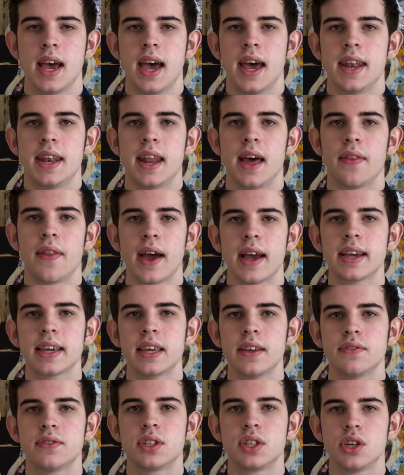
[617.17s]
Now that
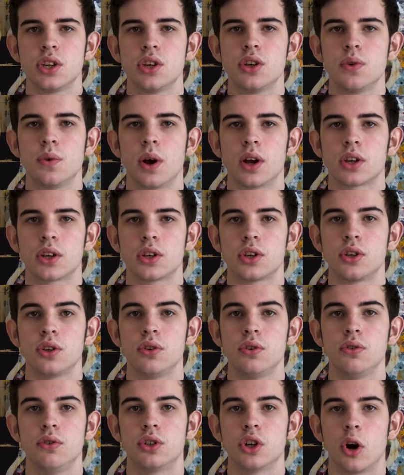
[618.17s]
gives you a
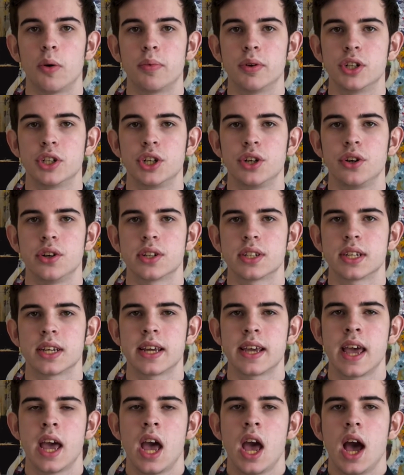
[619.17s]
huge
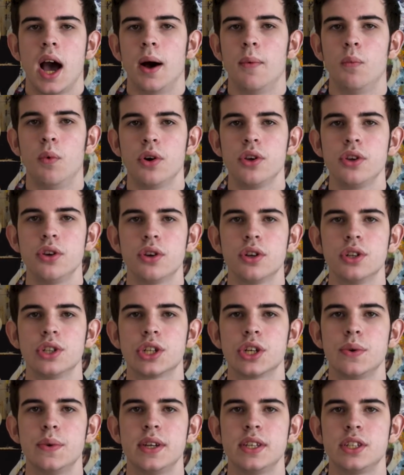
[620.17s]
opportunity, and what you can
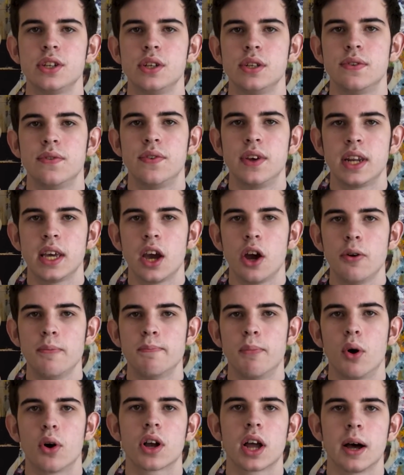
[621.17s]
do is use video
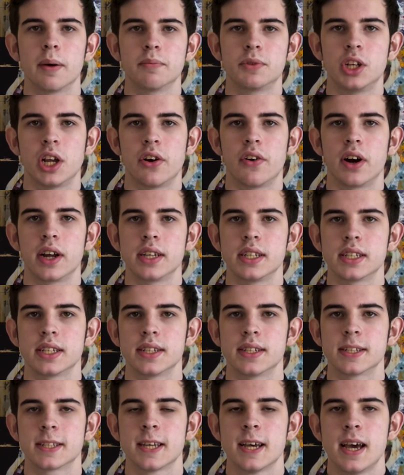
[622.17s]
mockup
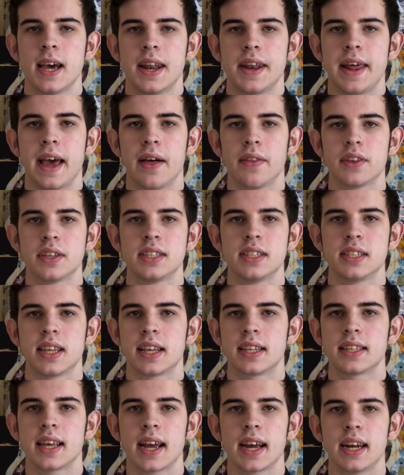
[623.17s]
generators. Now this is
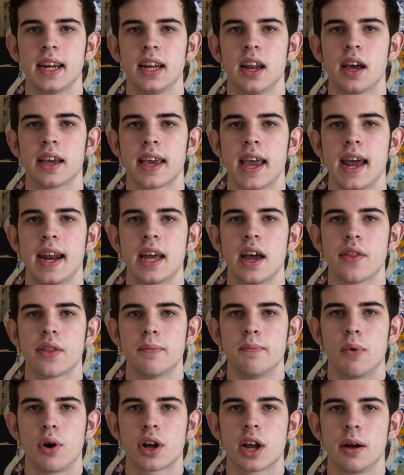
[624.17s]
exactly like any other
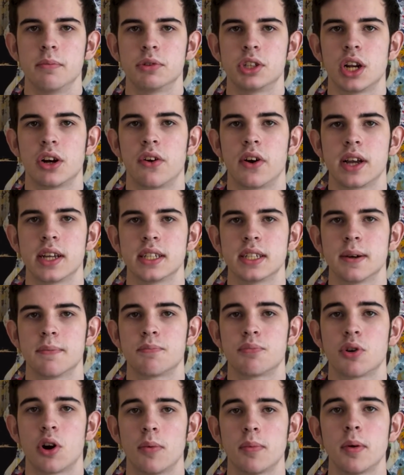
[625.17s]
mockup generator,
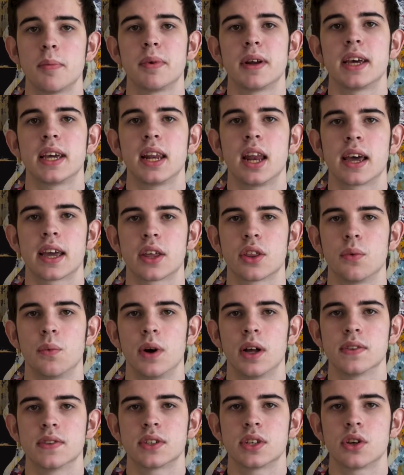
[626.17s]
probably like the
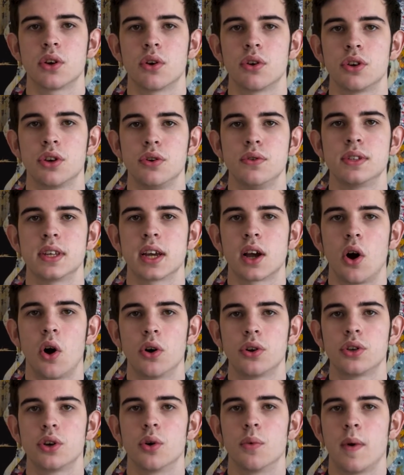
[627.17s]
ones that you're using on
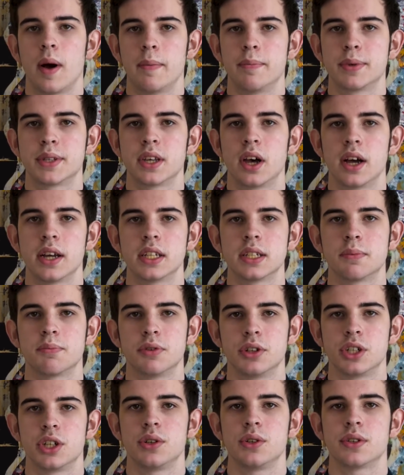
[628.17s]
your website to
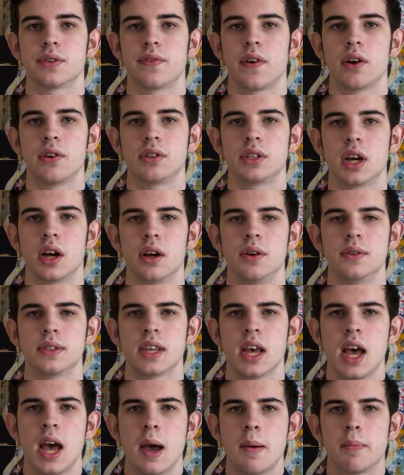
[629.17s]
produce photos,
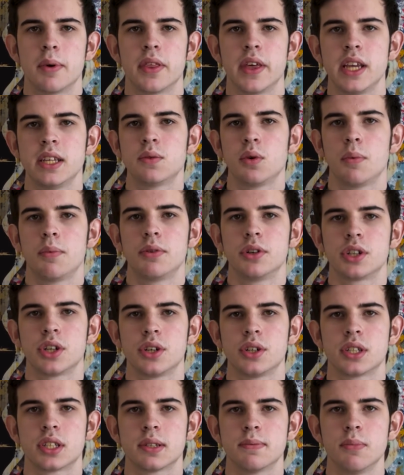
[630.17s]
but these will
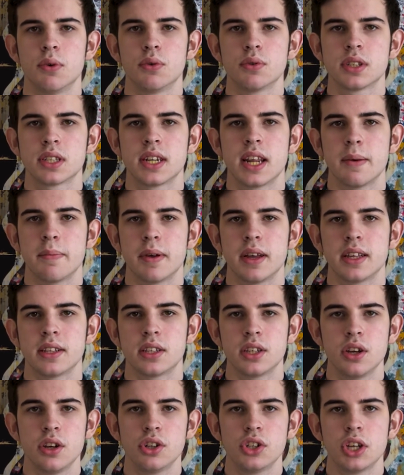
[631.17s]
produce small snippets,
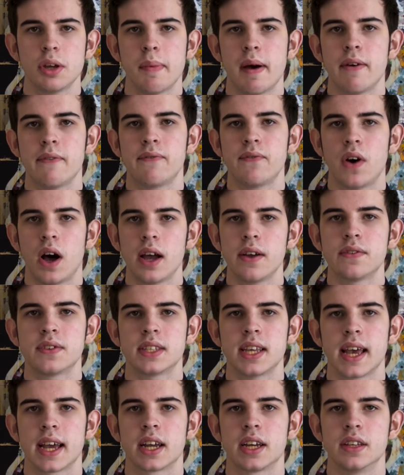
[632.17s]
usually about 5
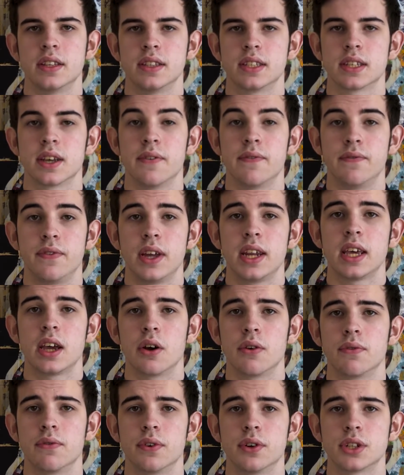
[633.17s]
seconds of video
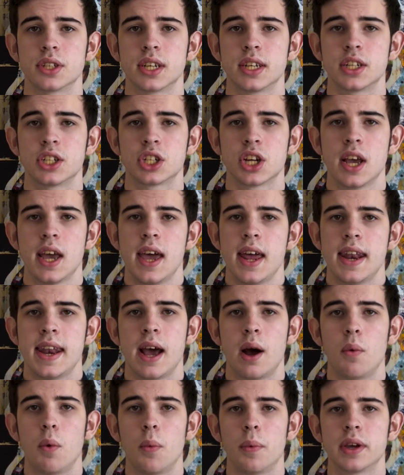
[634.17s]
footage.
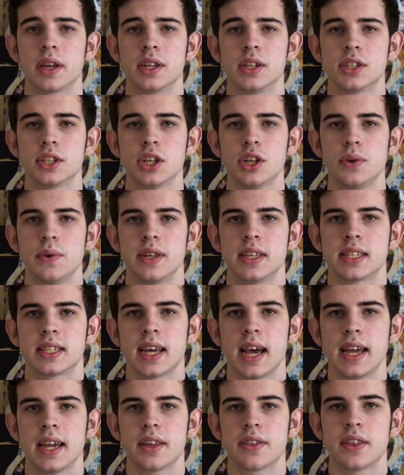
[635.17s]
Now what we can do is
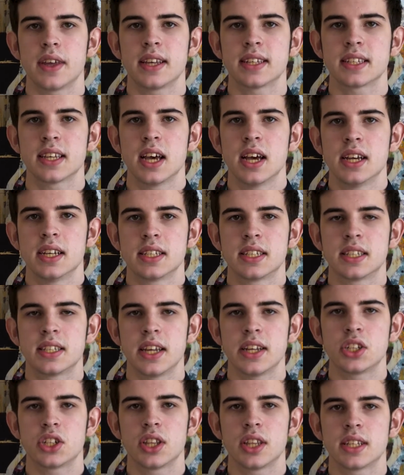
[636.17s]
take this,
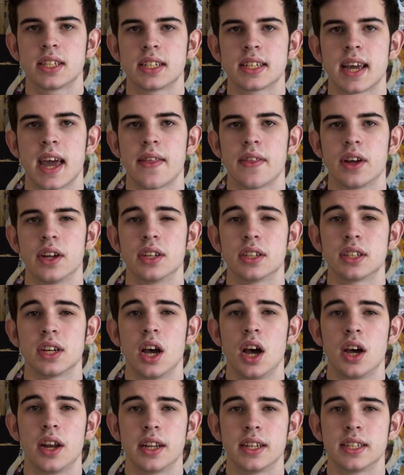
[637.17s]
stitch this together and
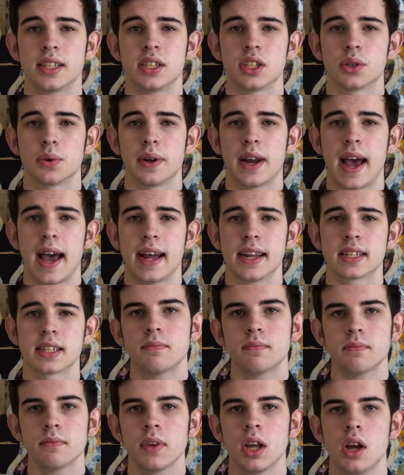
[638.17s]
turn it into an ad.
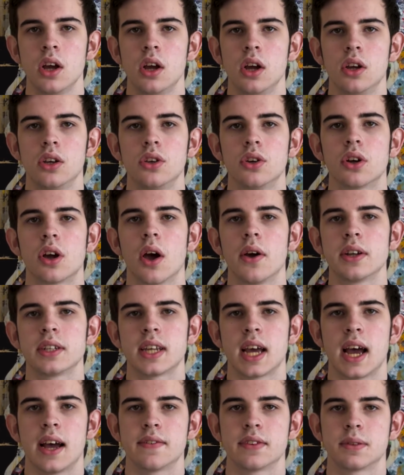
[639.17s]
You're going to
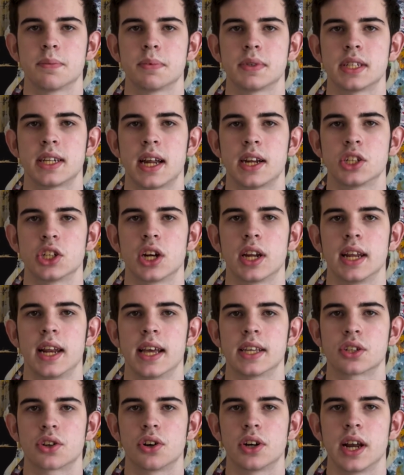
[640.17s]
have substantially less
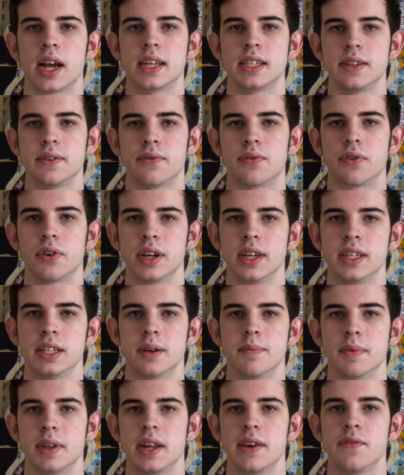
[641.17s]
creative freedom
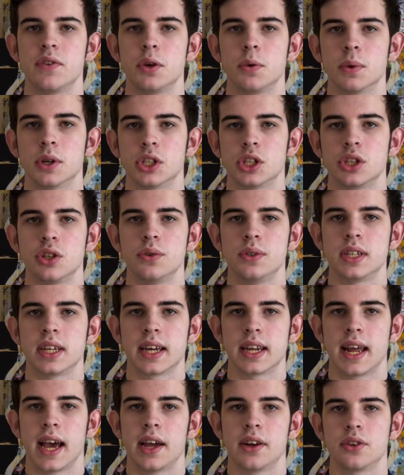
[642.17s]
than if you were shooting an
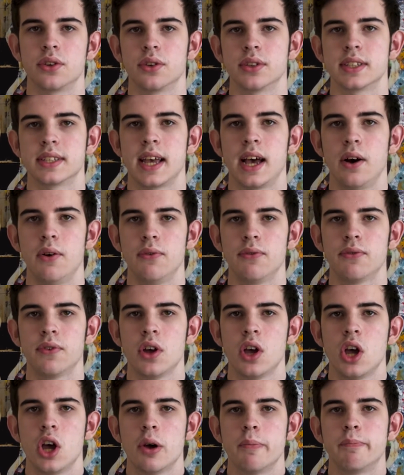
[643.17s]
ad yourself,
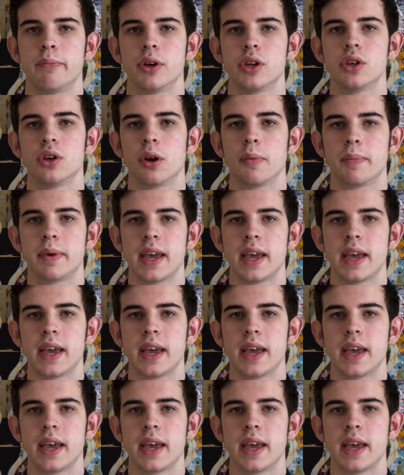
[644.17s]
but you'll be